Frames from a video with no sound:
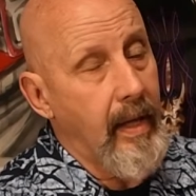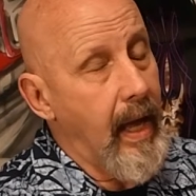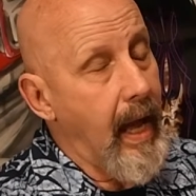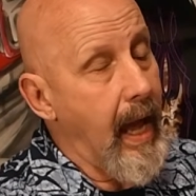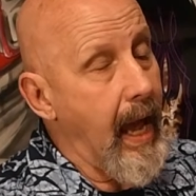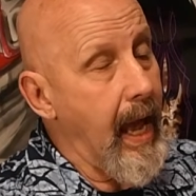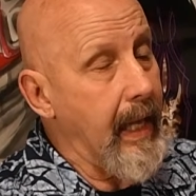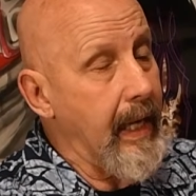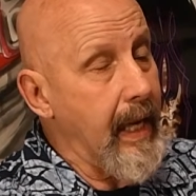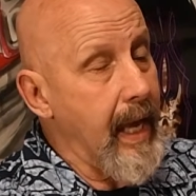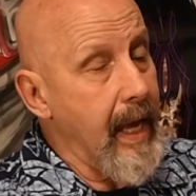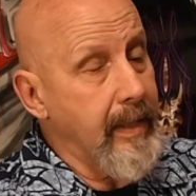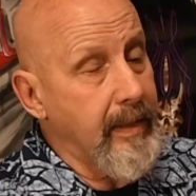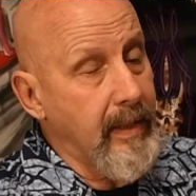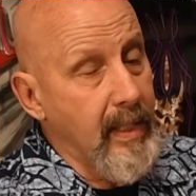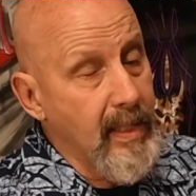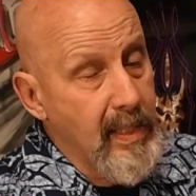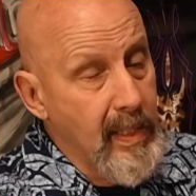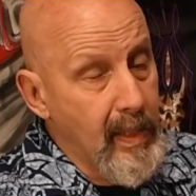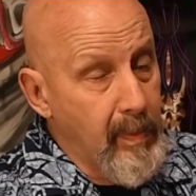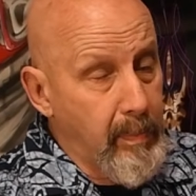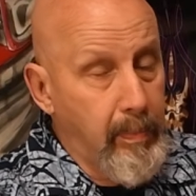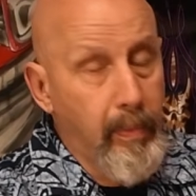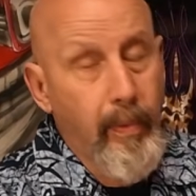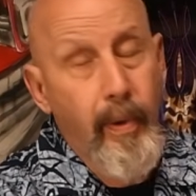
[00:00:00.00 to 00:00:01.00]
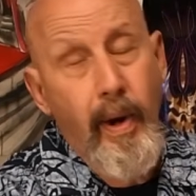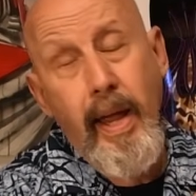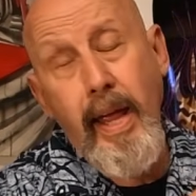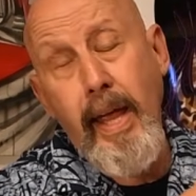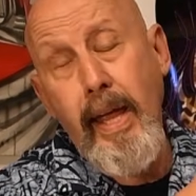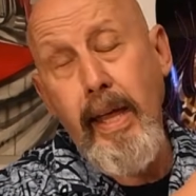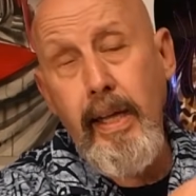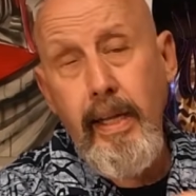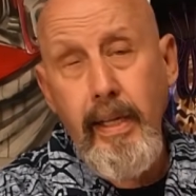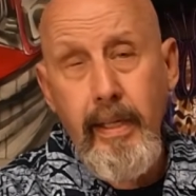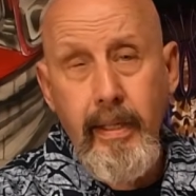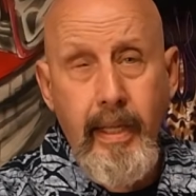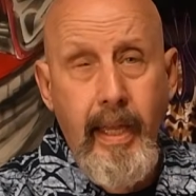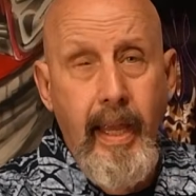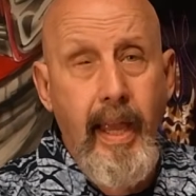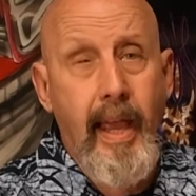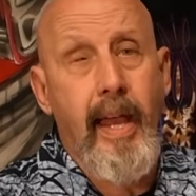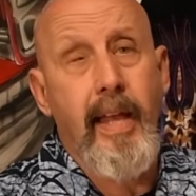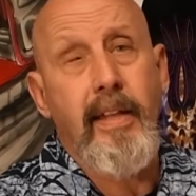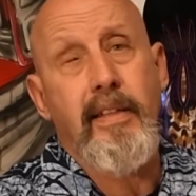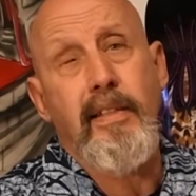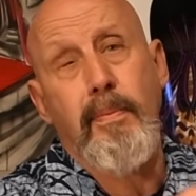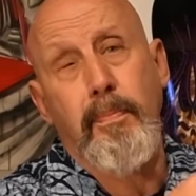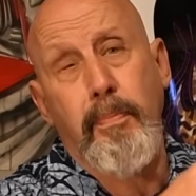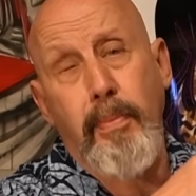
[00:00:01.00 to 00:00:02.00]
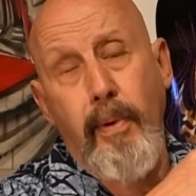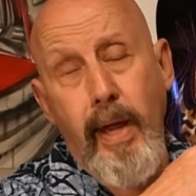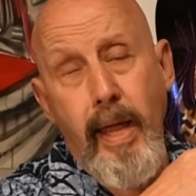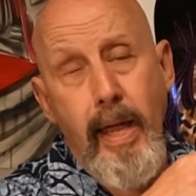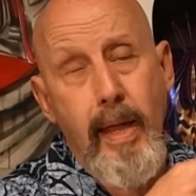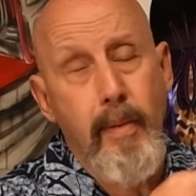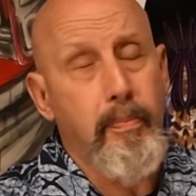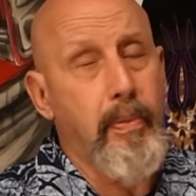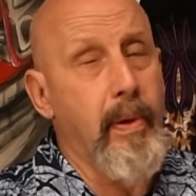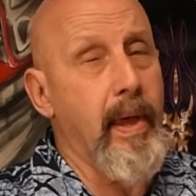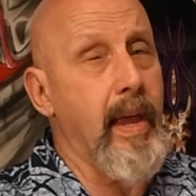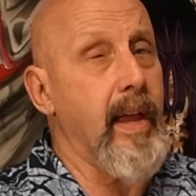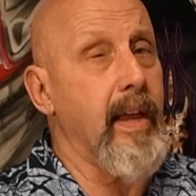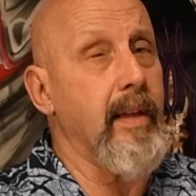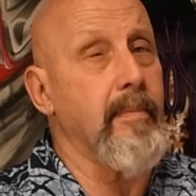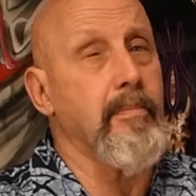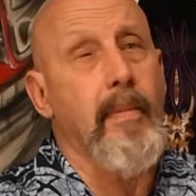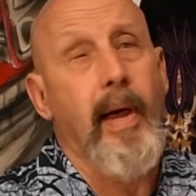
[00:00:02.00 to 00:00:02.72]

I like to spray paint